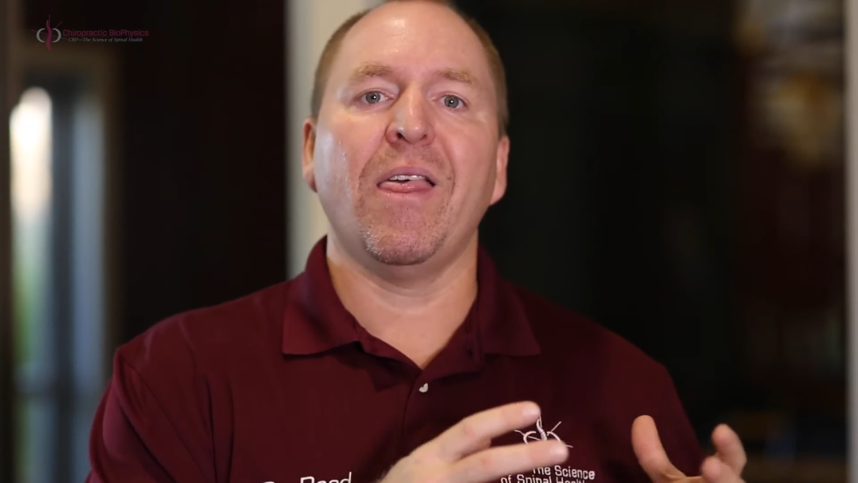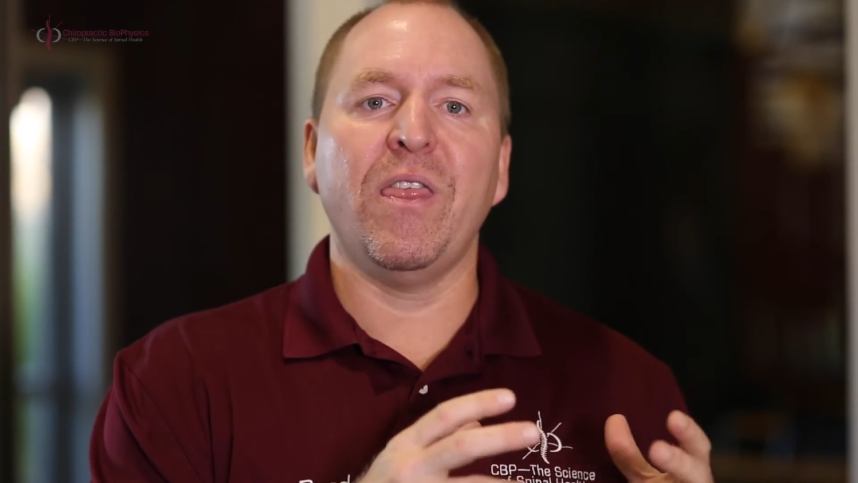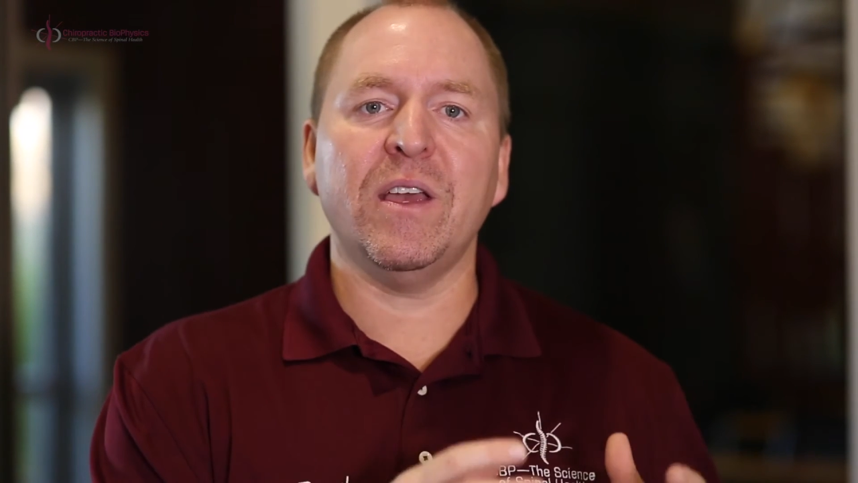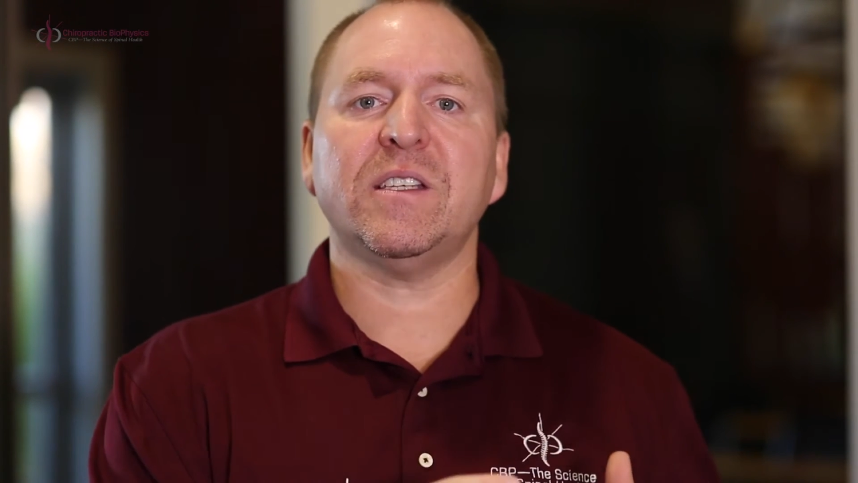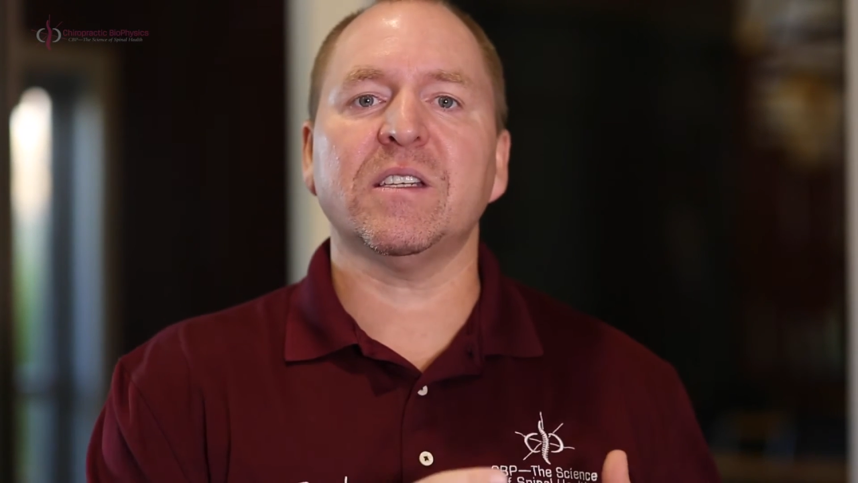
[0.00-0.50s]

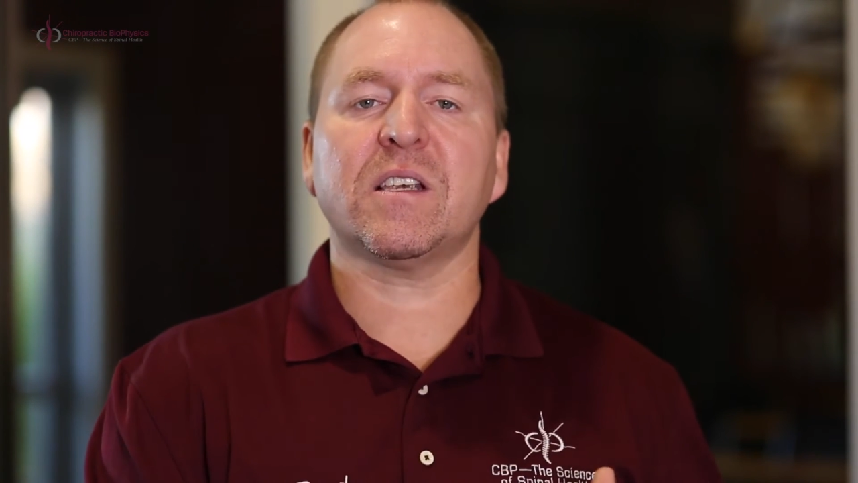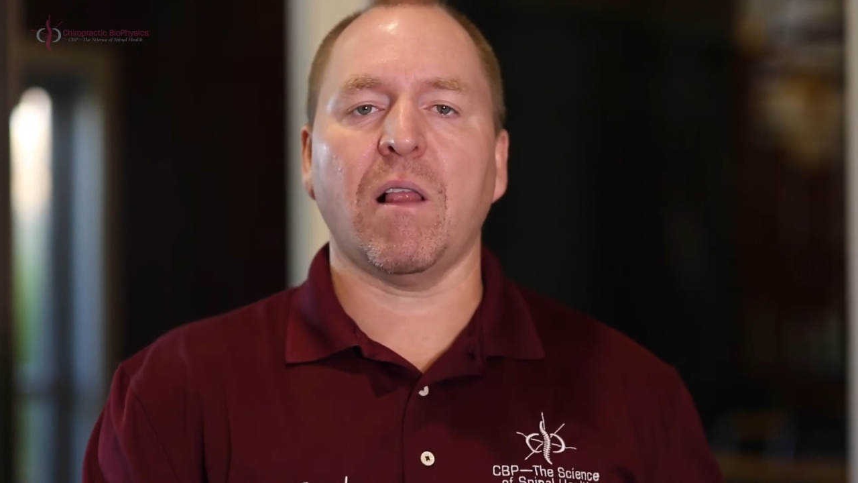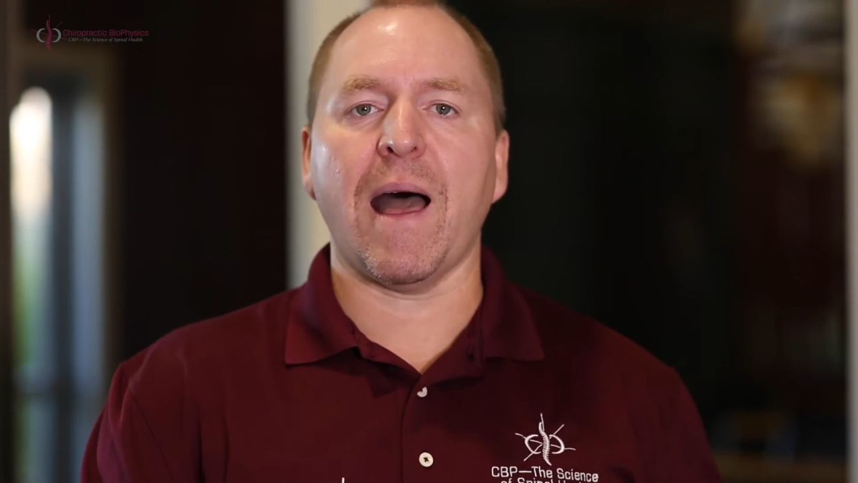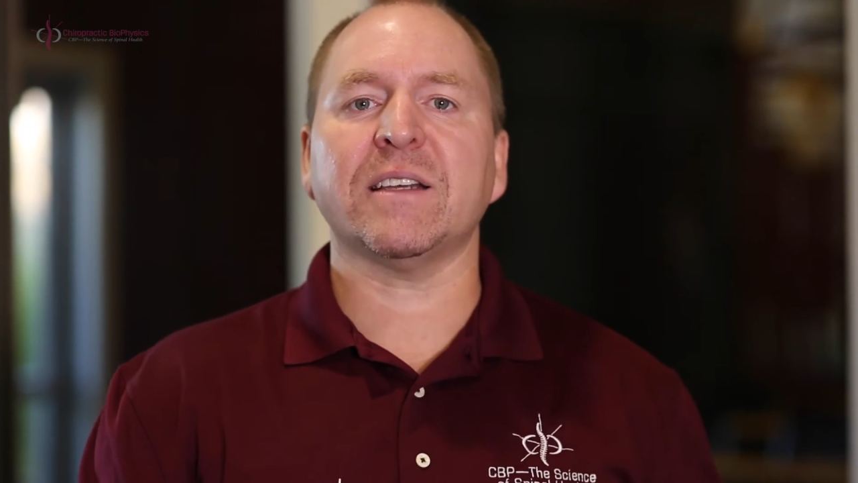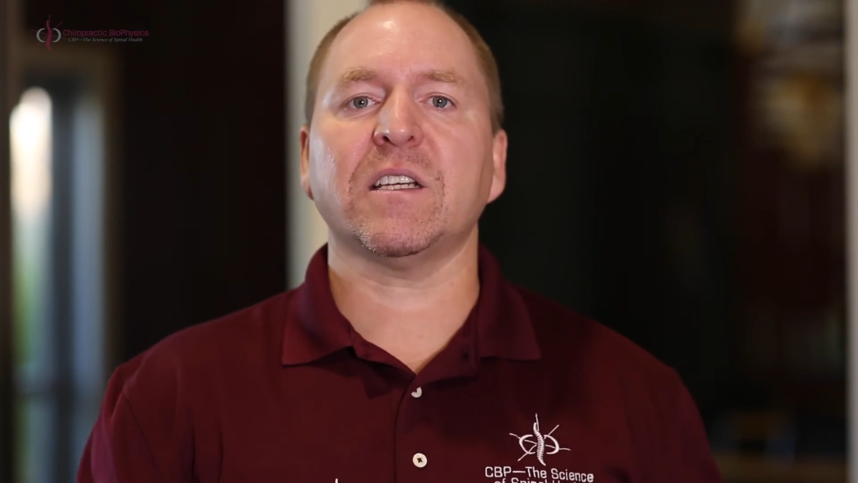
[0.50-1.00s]
this is
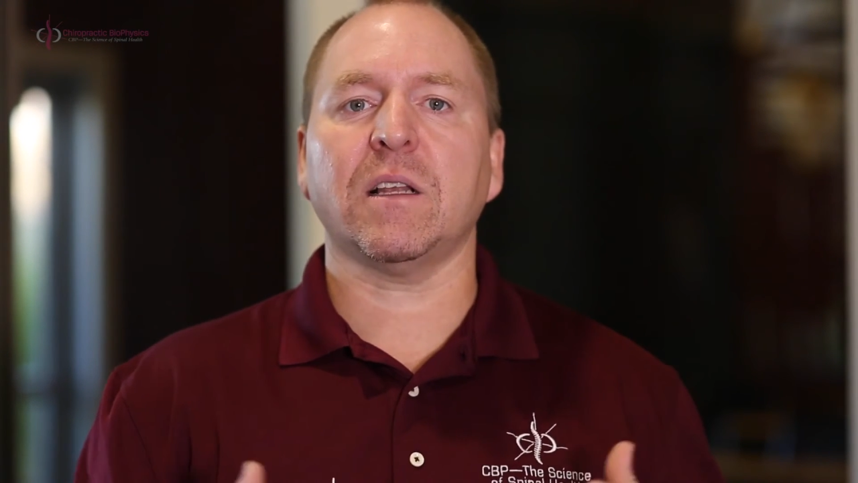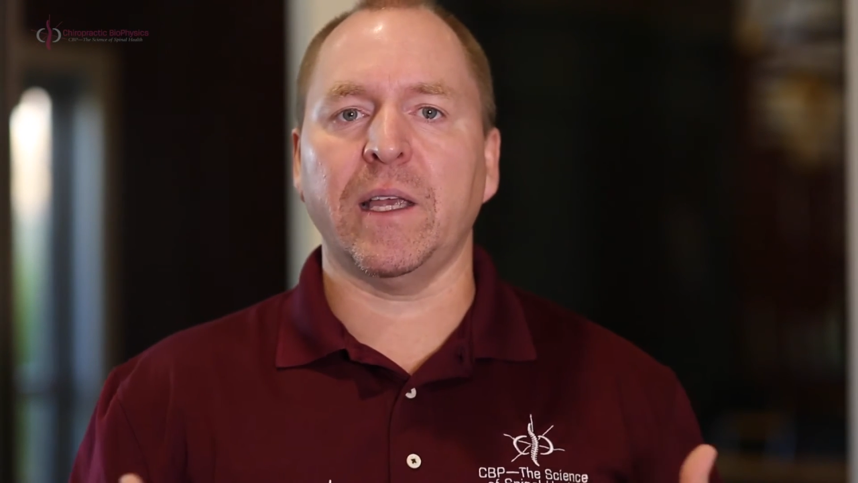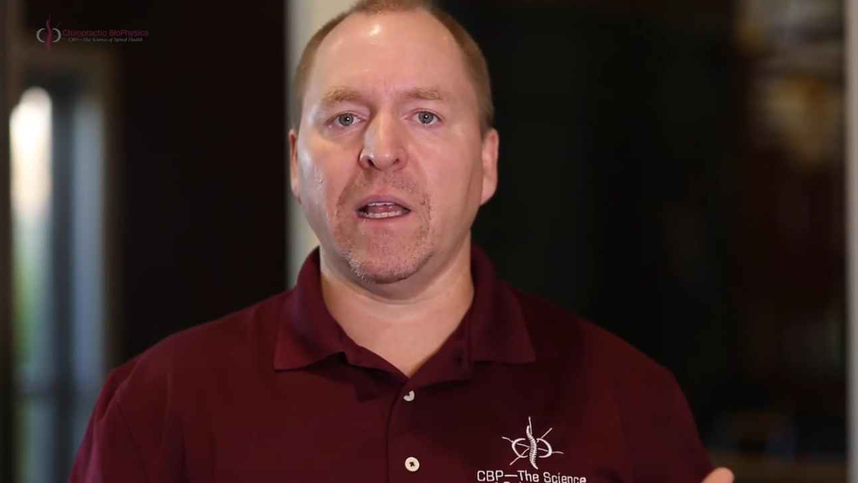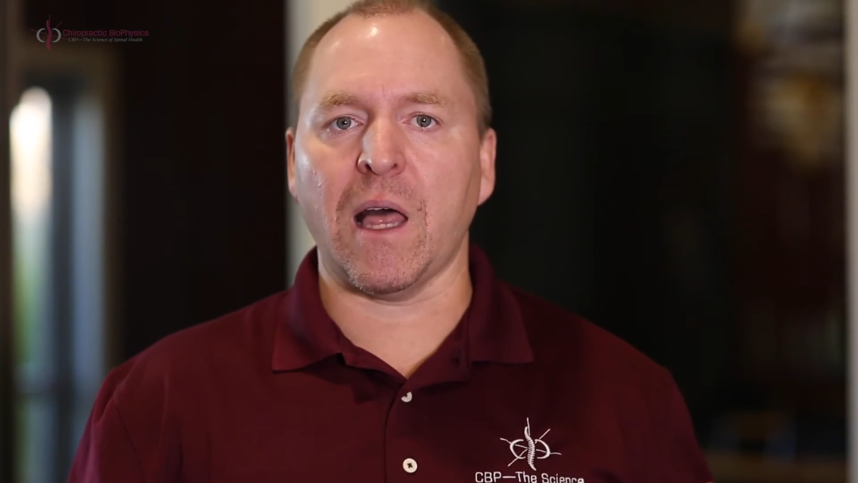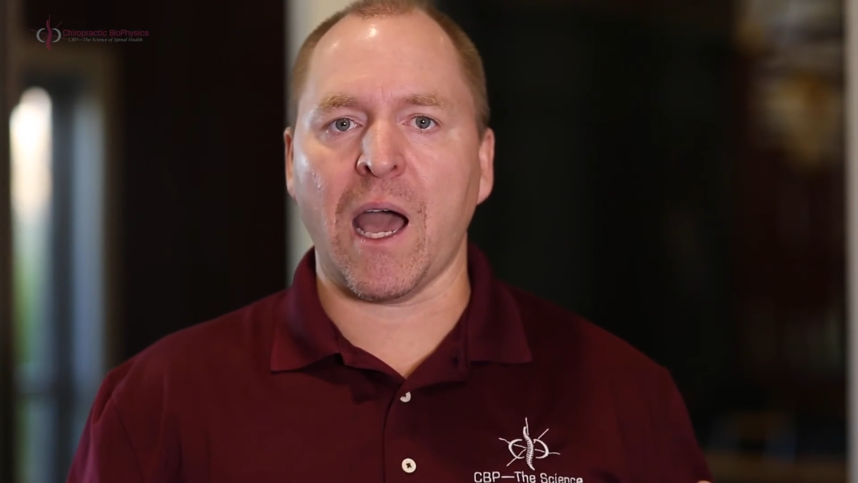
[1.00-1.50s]

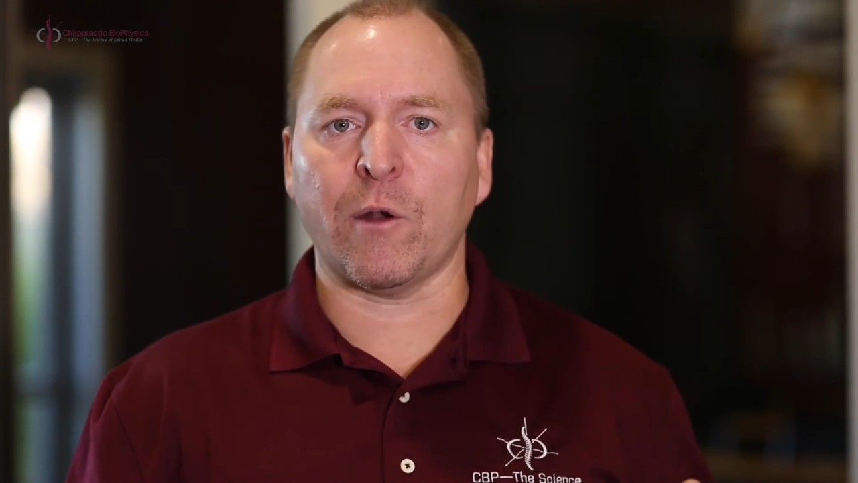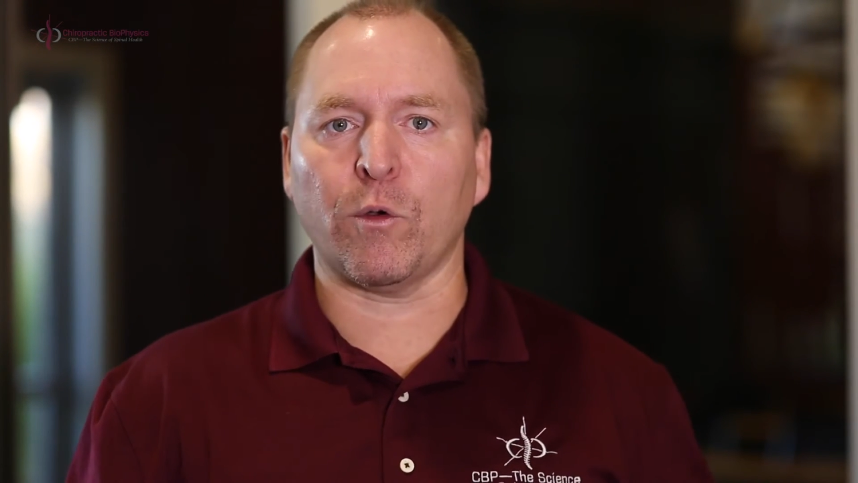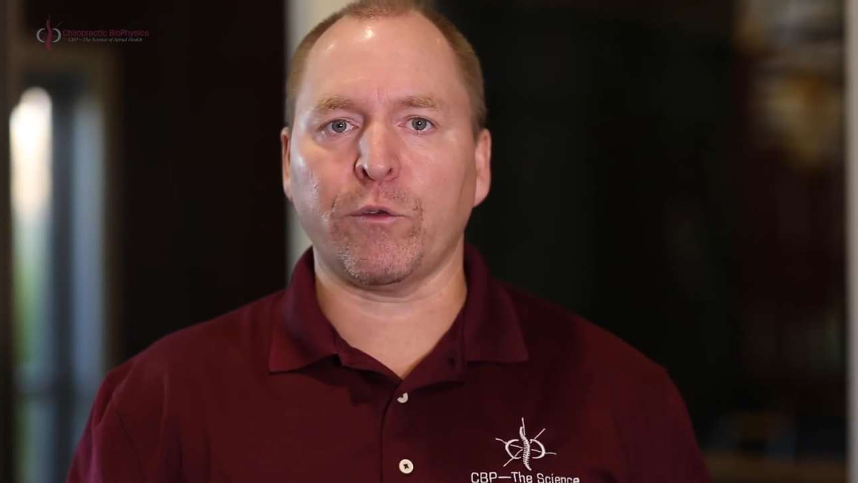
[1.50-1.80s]
classically a lateral